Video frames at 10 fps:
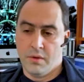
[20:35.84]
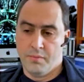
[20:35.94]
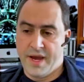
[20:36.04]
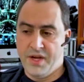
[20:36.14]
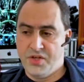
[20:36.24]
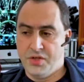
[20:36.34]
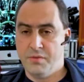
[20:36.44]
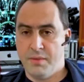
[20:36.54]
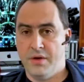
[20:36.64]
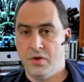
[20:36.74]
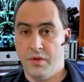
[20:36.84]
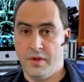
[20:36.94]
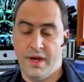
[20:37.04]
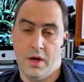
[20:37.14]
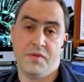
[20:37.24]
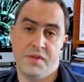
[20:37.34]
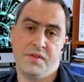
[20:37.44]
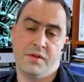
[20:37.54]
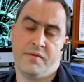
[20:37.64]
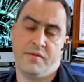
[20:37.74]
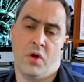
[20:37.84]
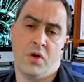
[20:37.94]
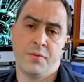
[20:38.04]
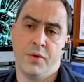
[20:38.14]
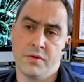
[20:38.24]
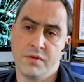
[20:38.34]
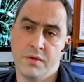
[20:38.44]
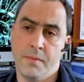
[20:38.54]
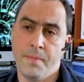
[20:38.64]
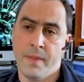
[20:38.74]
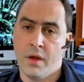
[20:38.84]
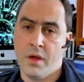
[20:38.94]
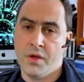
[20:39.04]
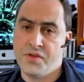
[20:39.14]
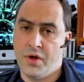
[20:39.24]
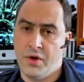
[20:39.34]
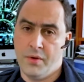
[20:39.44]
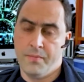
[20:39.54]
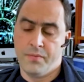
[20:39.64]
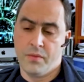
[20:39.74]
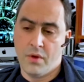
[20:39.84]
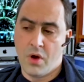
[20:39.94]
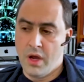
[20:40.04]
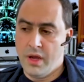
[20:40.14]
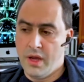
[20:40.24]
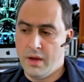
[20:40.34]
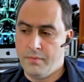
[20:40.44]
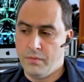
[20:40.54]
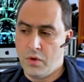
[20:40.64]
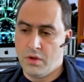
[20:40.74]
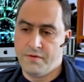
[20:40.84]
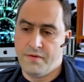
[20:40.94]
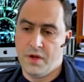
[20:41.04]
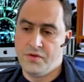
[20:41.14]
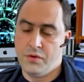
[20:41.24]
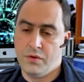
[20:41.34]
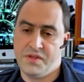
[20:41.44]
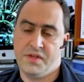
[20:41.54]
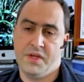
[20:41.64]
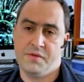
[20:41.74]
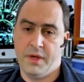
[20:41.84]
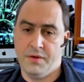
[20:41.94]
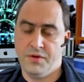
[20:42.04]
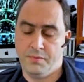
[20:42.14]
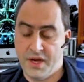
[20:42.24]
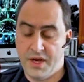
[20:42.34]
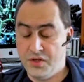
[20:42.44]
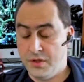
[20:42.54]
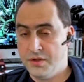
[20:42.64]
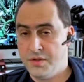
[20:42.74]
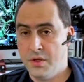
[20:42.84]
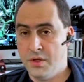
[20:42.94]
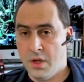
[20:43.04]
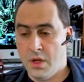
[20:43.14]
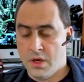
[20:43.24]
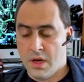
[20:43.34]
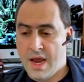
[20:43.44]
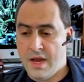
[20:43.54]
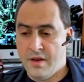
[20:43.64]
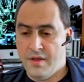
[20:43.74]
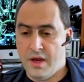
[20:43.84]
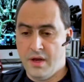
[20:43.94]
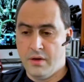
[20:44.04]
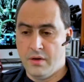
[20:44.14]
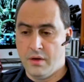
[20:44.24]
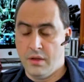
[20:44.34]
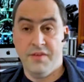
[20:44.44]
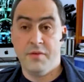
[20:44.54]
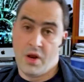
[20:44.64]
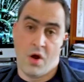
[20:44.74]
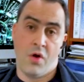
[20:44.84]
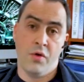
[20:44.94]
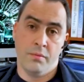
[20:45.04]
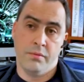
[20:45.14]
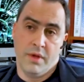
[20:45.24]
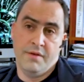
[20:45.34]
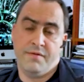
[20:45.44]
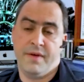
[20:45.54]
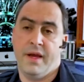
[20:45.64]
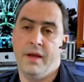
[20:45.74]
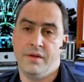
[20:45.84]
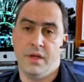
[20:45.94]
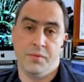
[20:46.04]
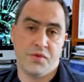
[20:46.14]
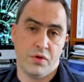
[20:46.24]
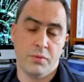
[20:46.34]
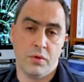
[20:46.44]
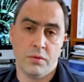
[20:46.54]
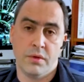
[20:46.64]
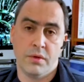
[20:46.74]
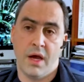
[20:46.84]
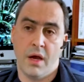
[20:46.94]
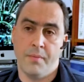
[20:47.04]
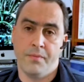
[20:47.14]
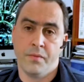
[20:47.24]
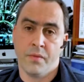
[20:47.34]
patient demand on the health system of the hospitals. So I am qualified to assess patients and then leave them at home if they are deemed suitable. I'm